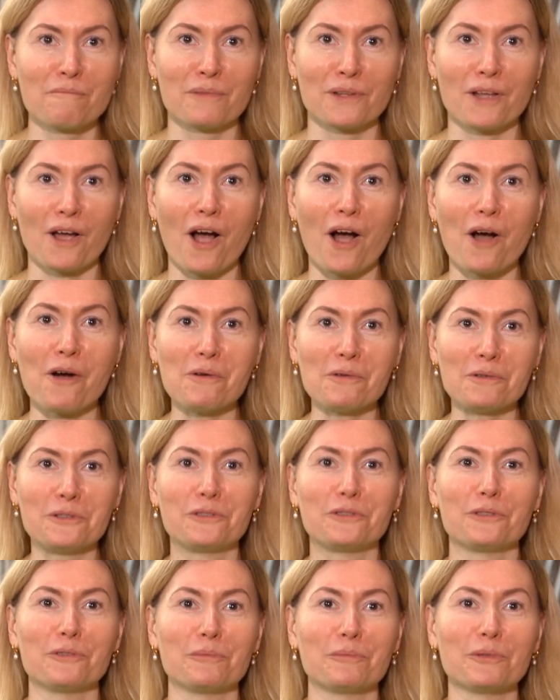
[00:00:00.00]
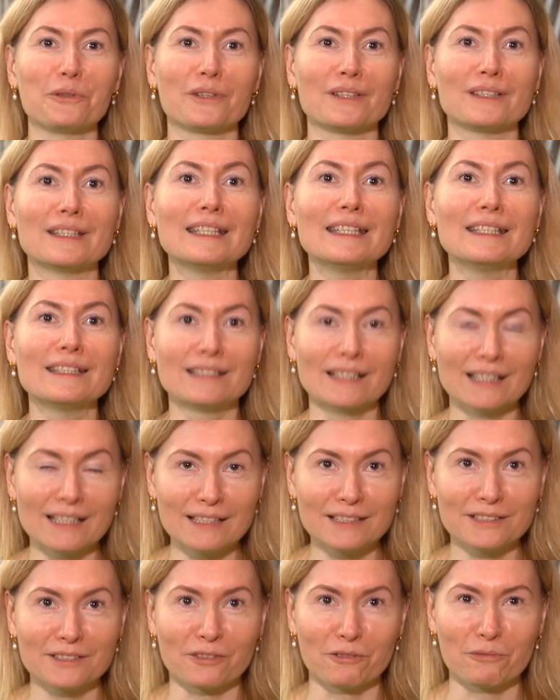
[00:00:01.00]
But how to put the
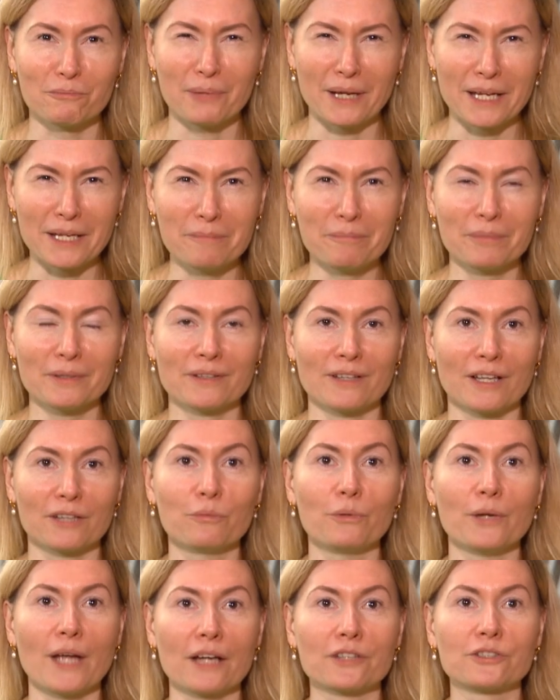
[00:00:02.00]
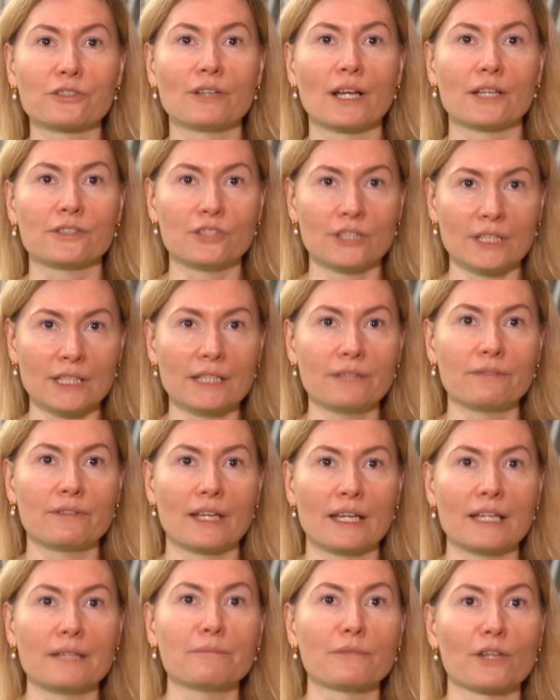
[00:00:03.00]
details on paper that we actually achieve
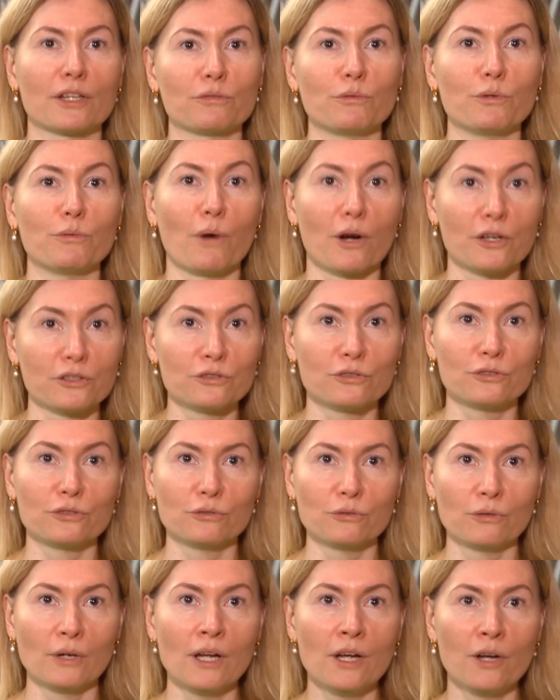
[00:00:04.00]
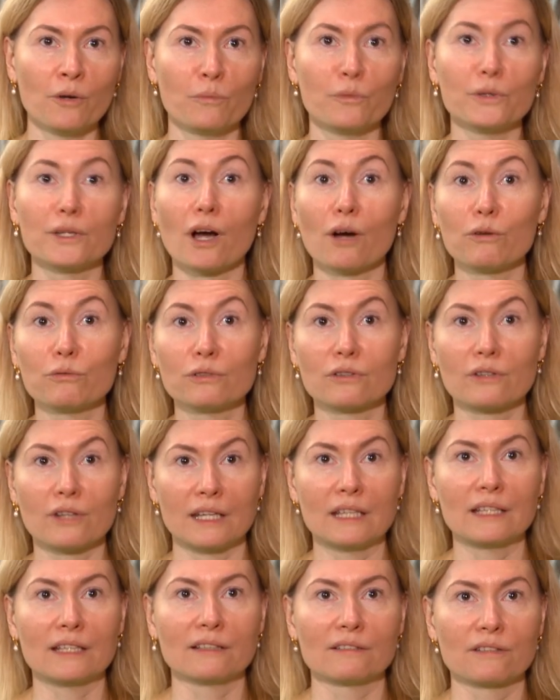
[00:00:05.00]
the aim that we want to do without
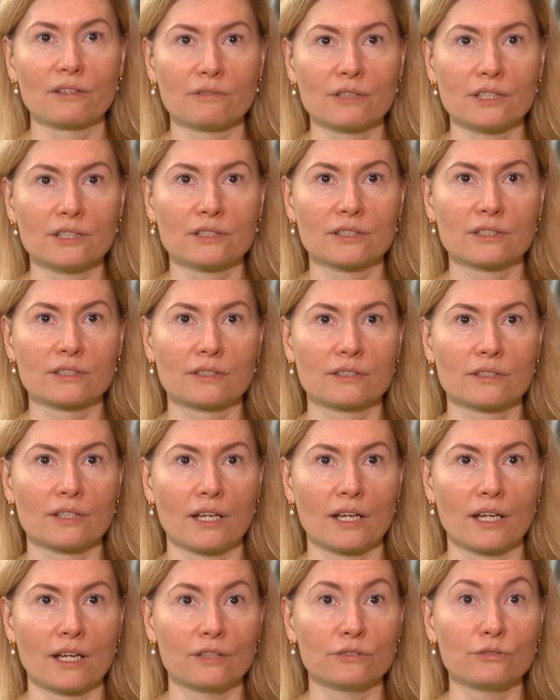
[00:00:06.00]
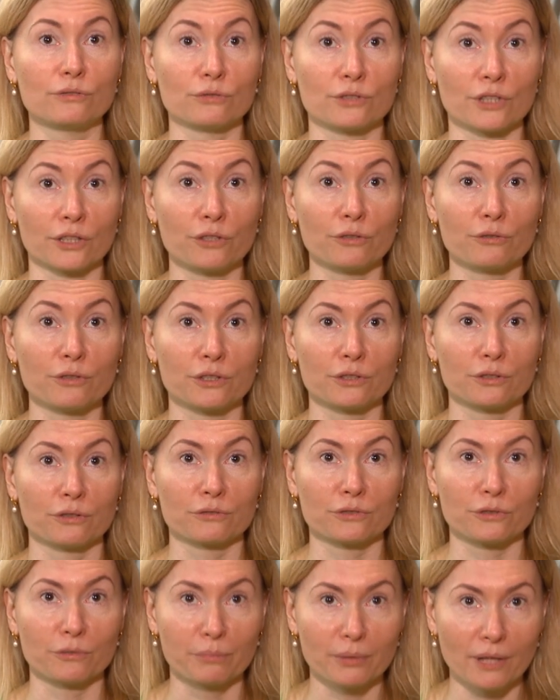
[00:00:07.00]
taking the risks to security
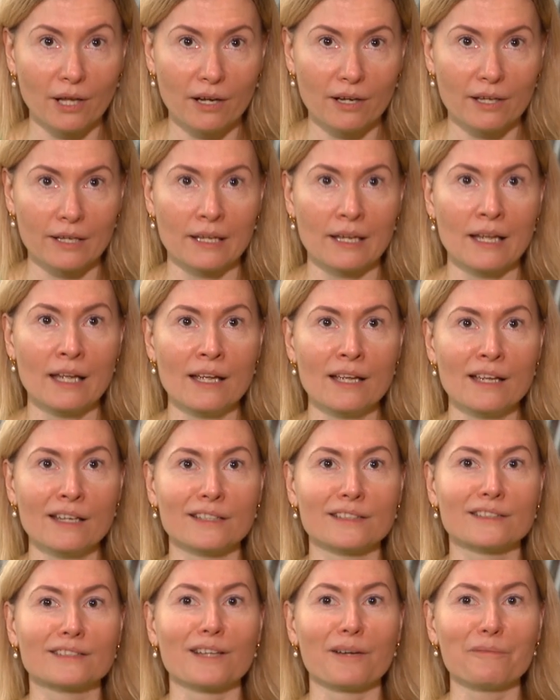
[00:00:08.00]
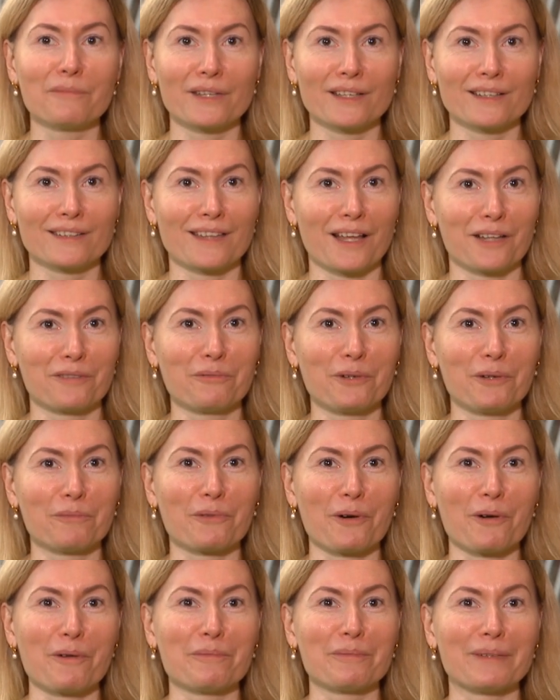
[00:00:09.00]
of supply is something that we'll
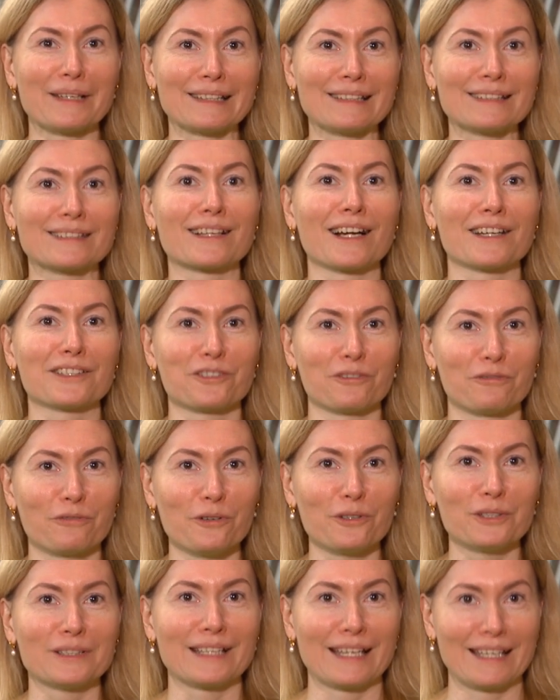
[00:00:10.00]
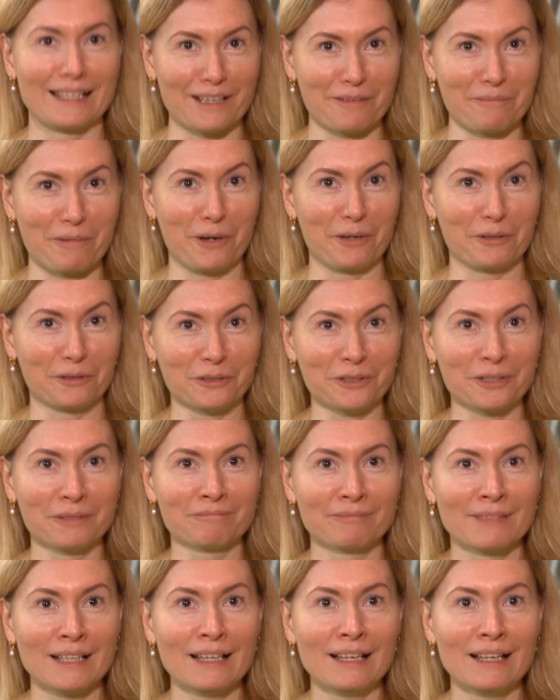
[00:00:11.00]
probably discuss a full day about.